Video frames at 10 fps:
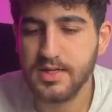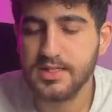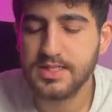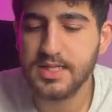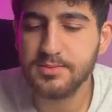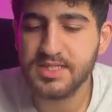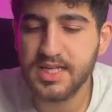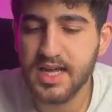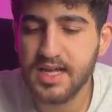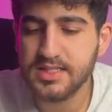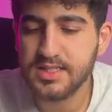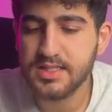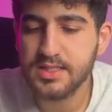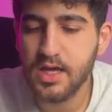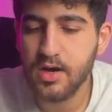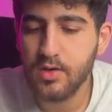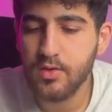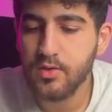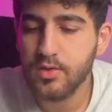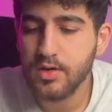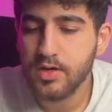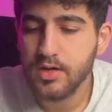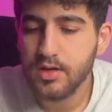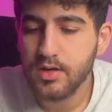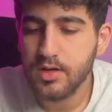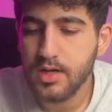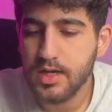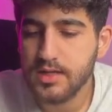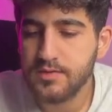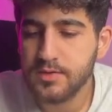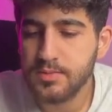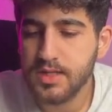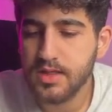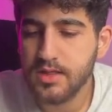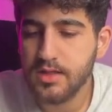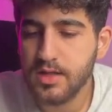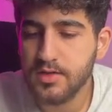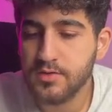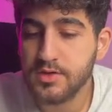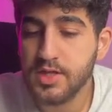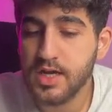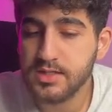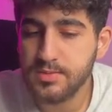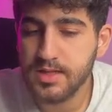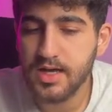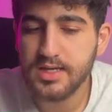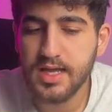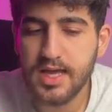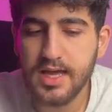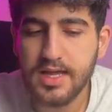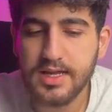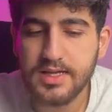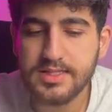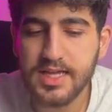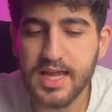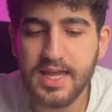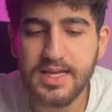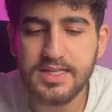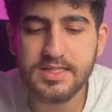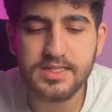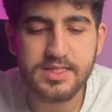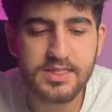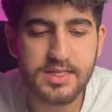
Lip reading: seems yes, no, it would not be log n, it ain't,